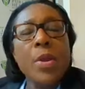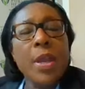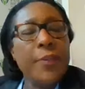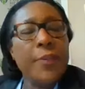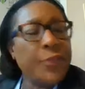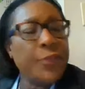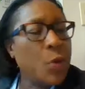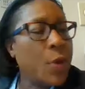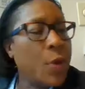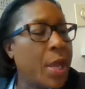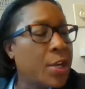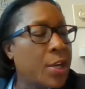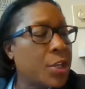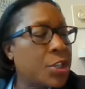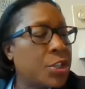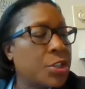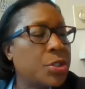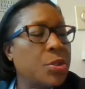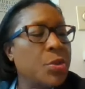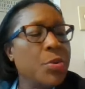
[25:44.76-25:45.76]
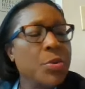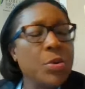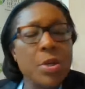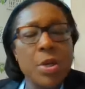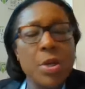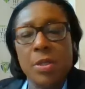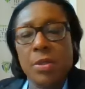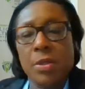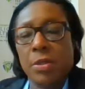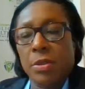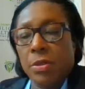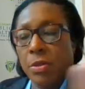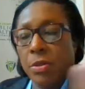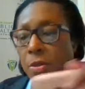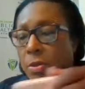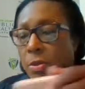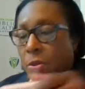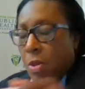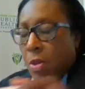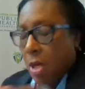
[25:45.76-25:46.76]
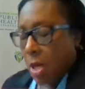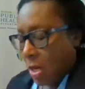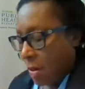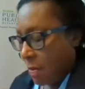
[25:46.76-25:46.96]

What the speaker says: if you had a student who